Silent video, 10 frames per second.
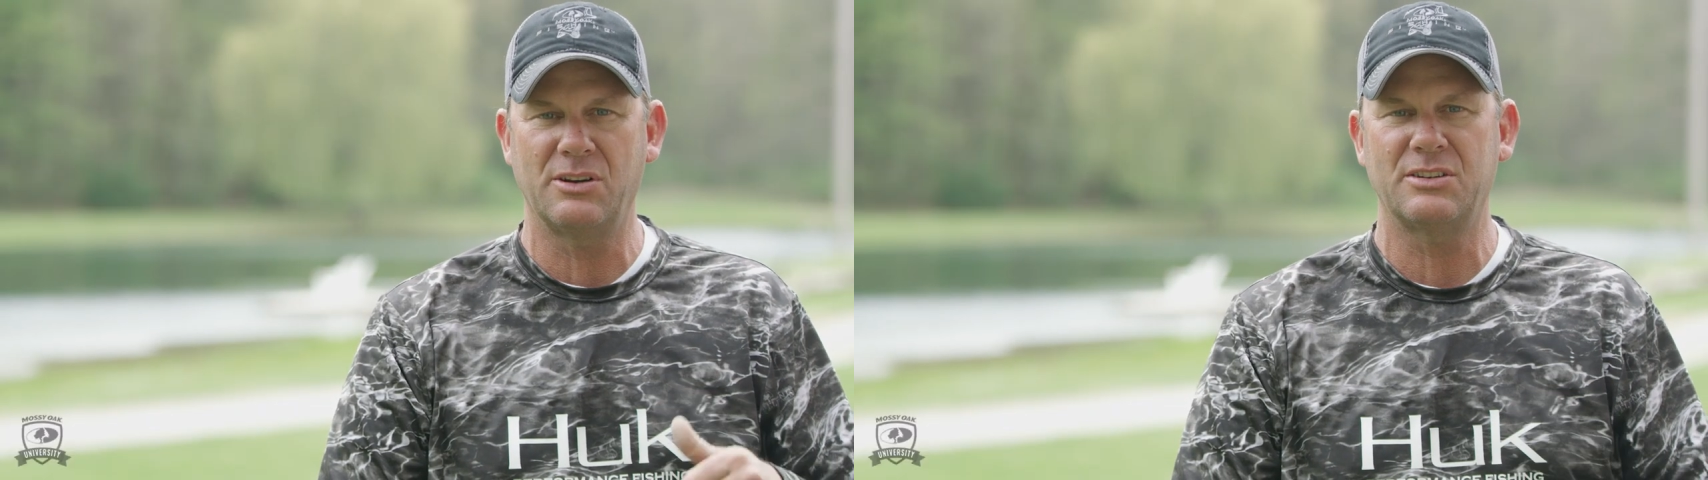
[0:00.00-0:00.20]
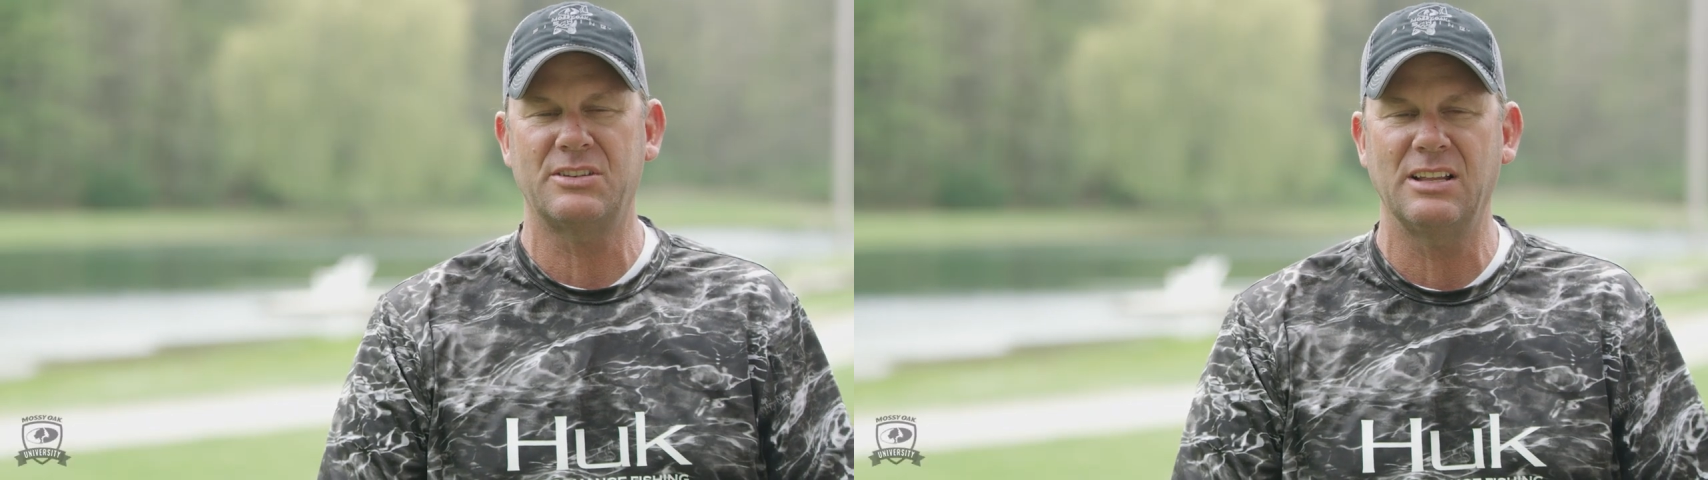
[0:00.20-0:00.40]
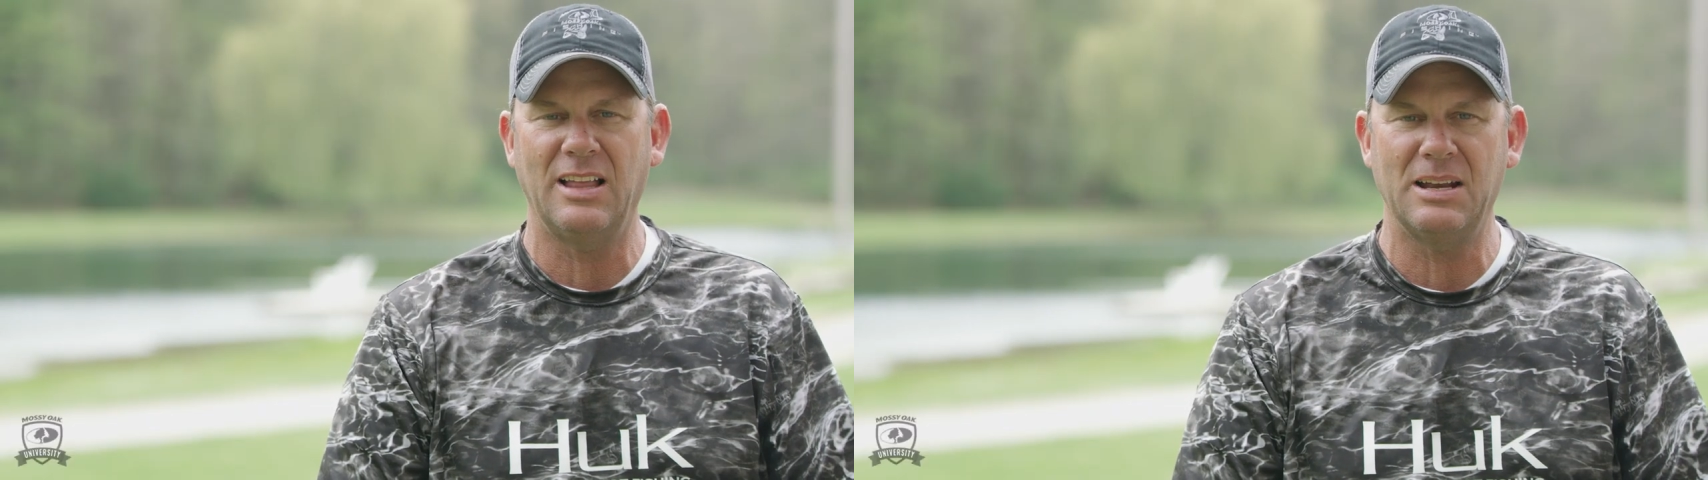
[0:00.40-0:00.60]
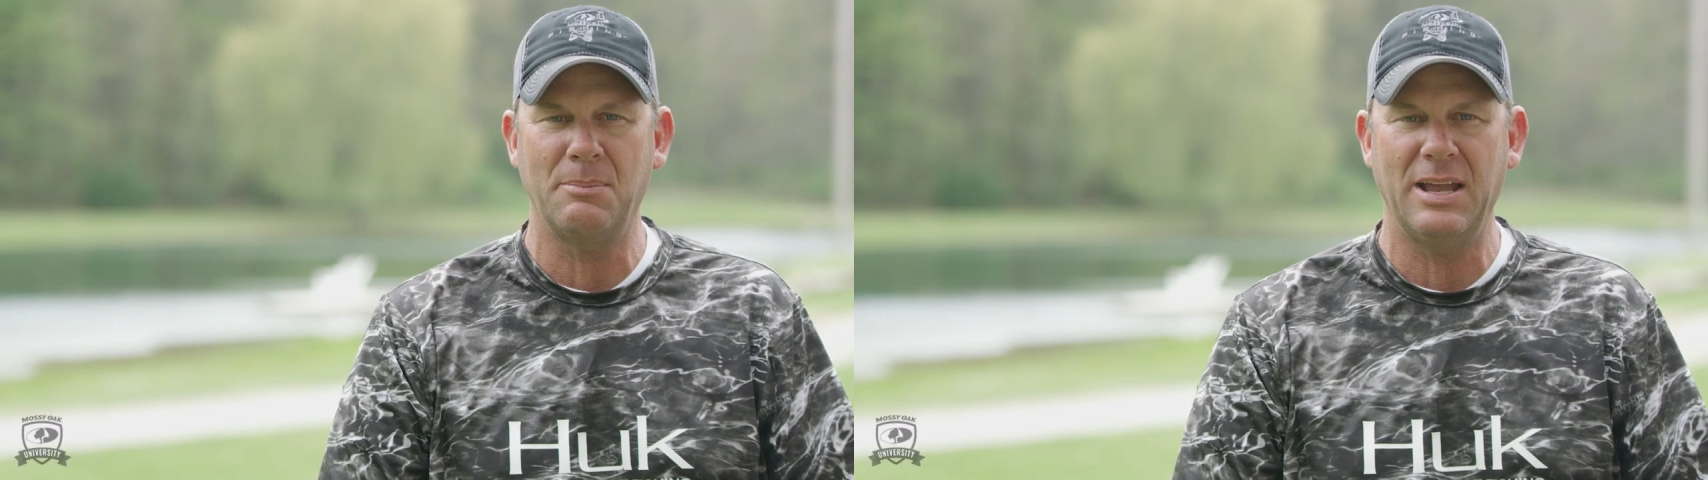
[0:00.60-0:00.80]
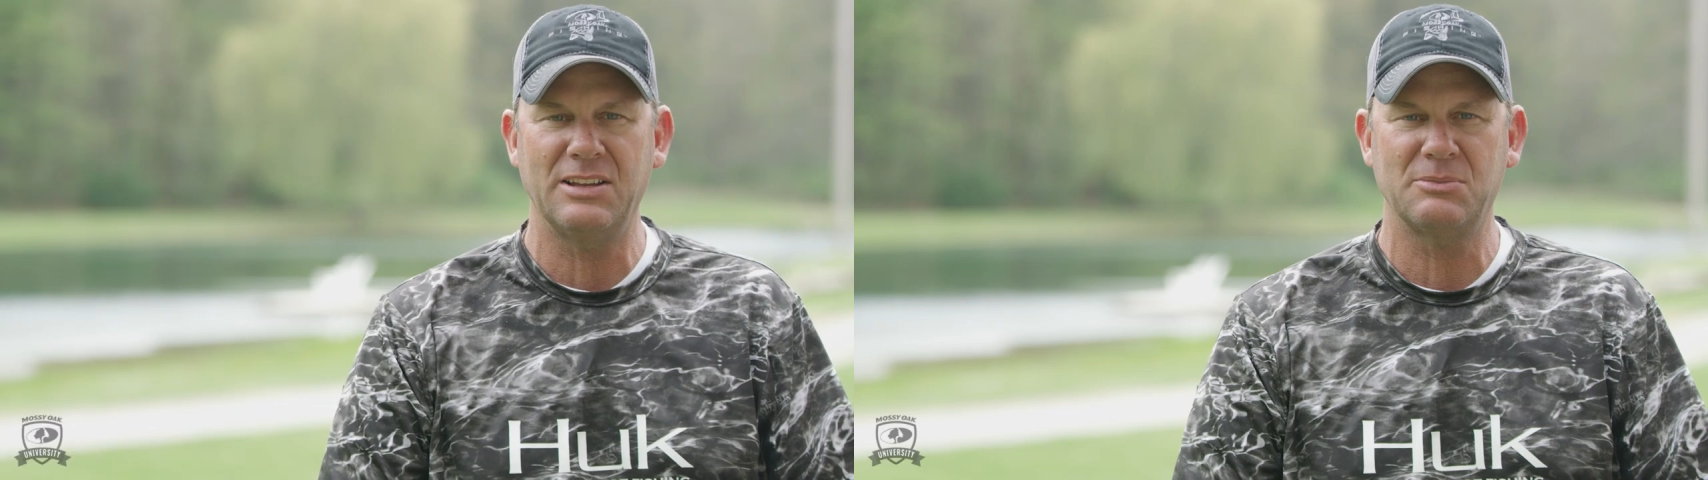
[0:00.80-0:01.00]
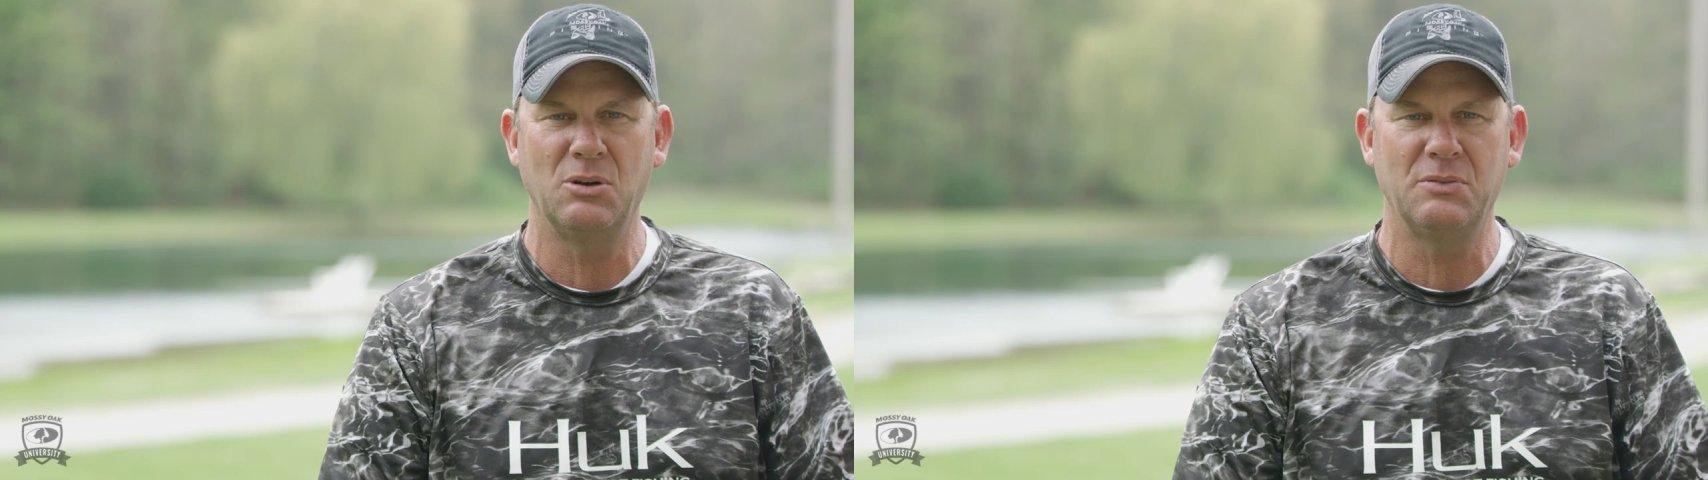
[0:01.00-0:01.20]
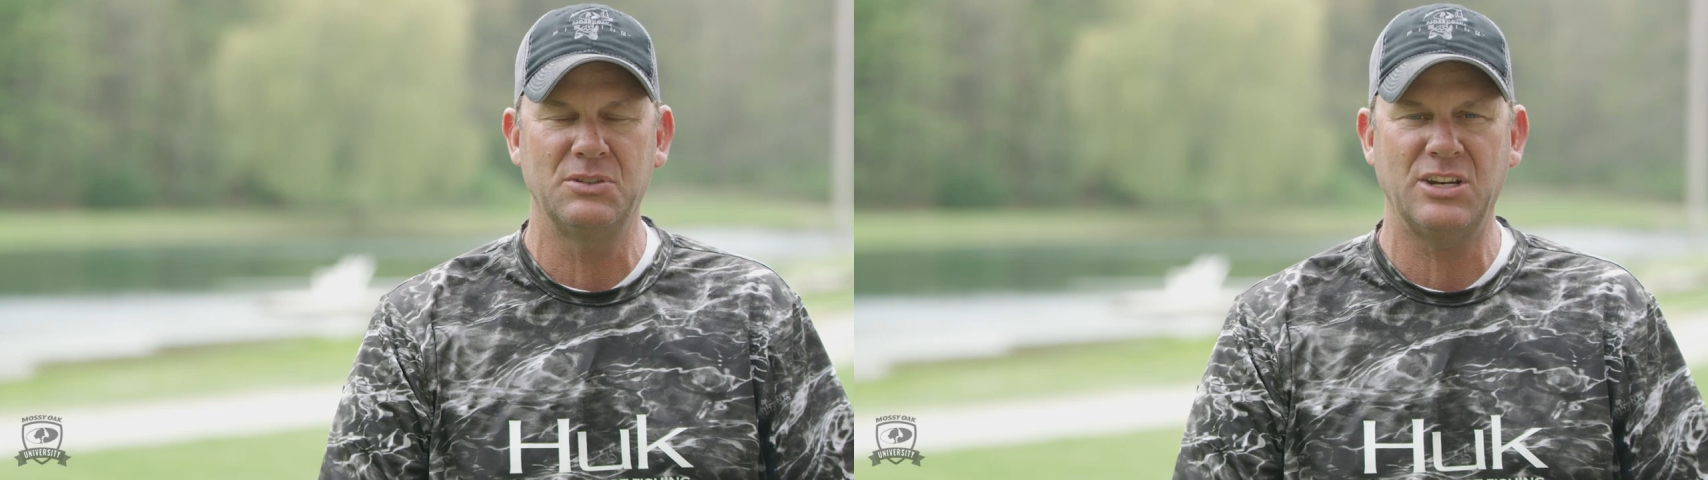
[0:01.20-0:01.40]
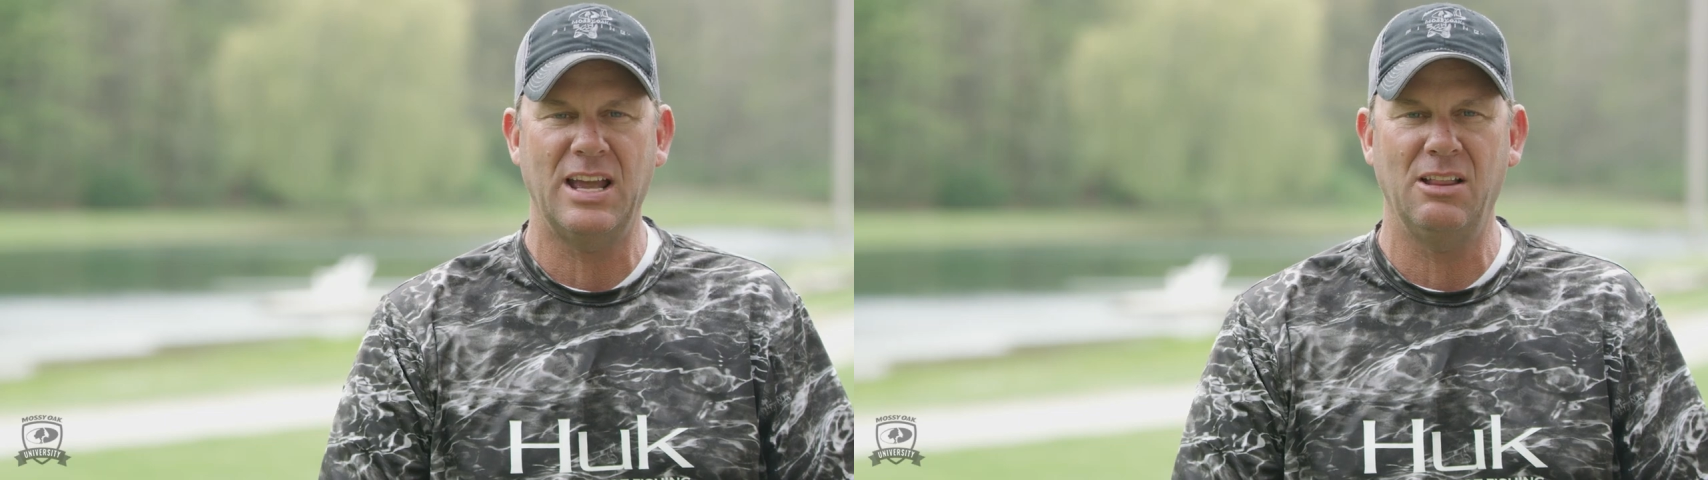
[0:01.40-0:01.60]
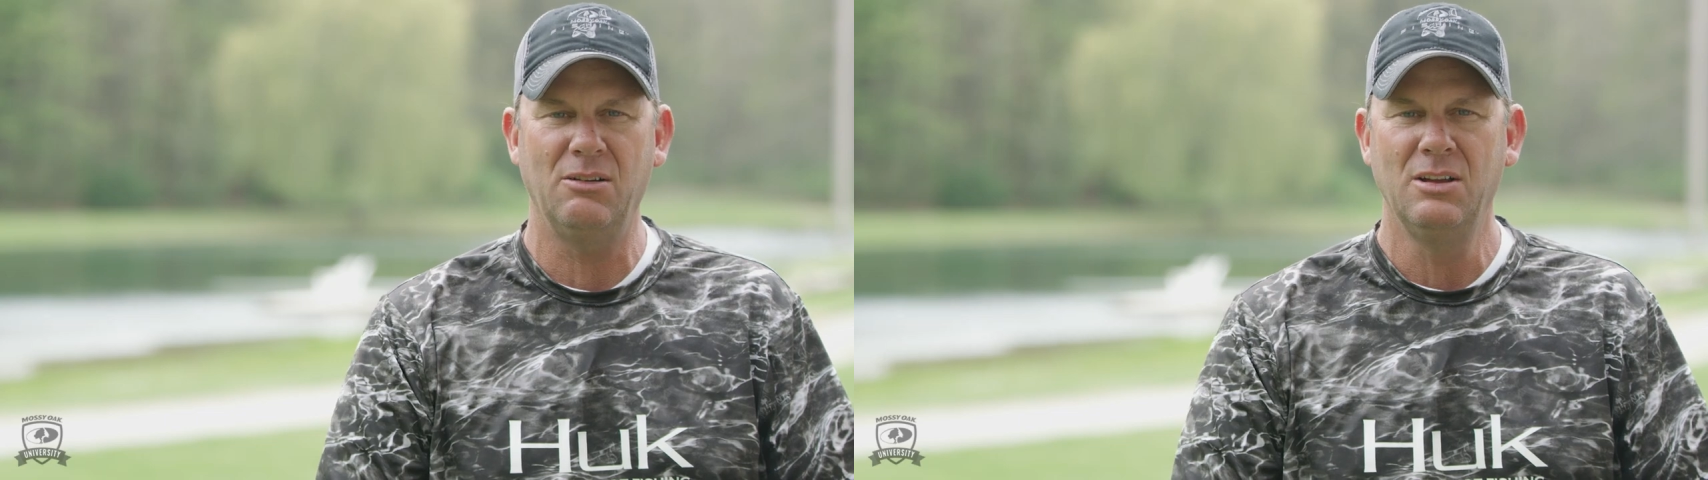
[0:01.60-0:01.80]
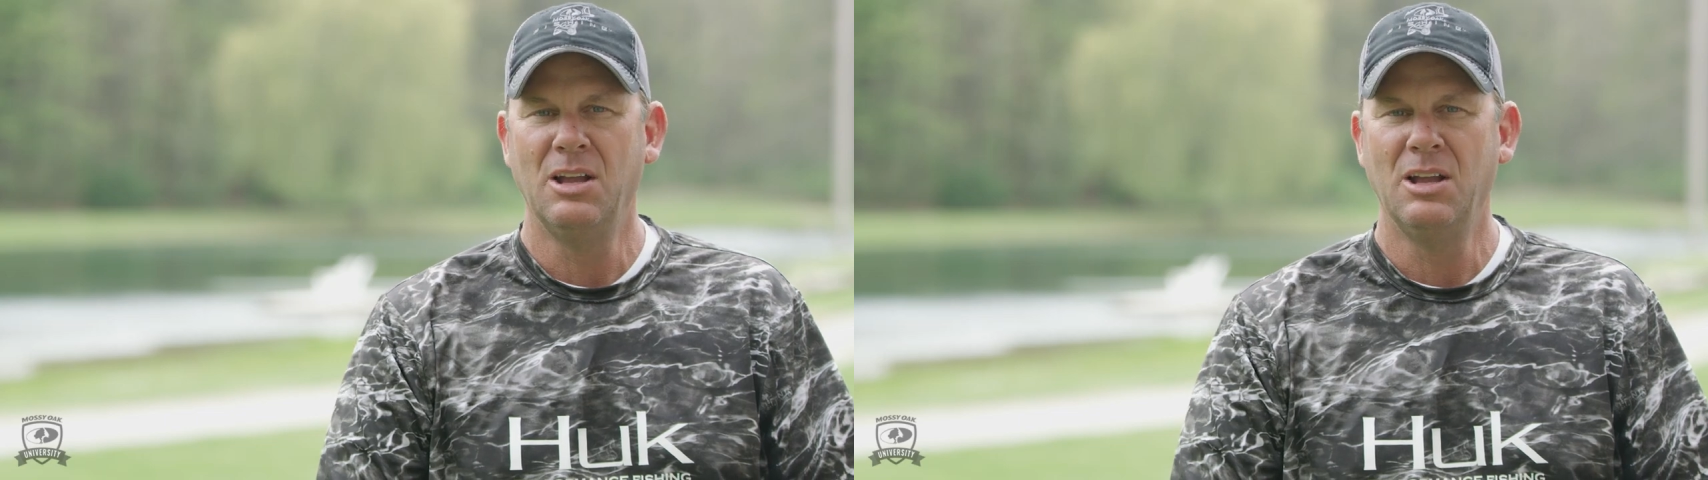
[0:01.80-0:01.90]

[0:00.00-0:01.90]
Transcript: gonna see a lot of bass moving shallow,